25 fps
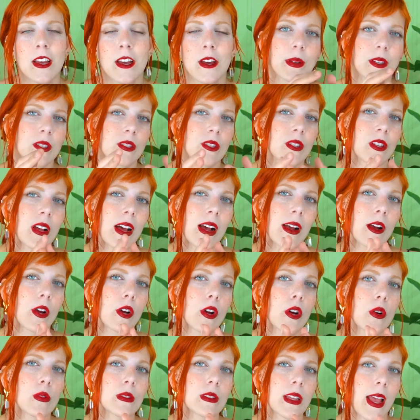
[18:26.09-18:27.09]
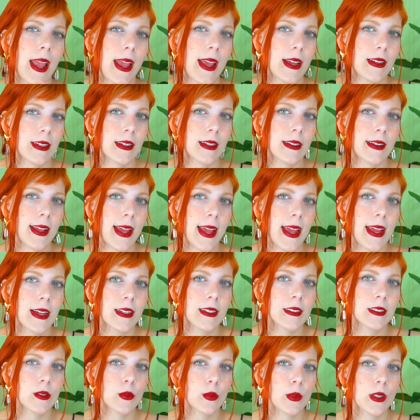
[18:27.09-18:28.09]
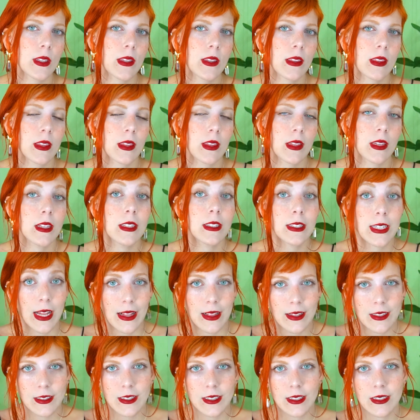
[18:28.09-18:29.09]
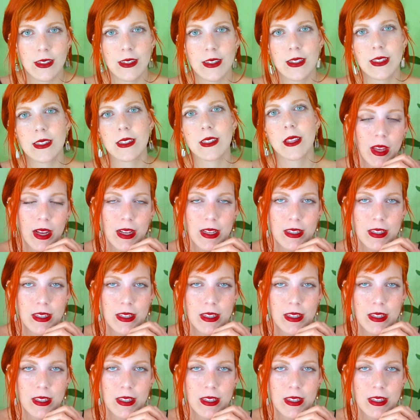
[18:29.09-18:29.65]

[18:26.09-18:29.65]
because that goes hand in hand with intelligence.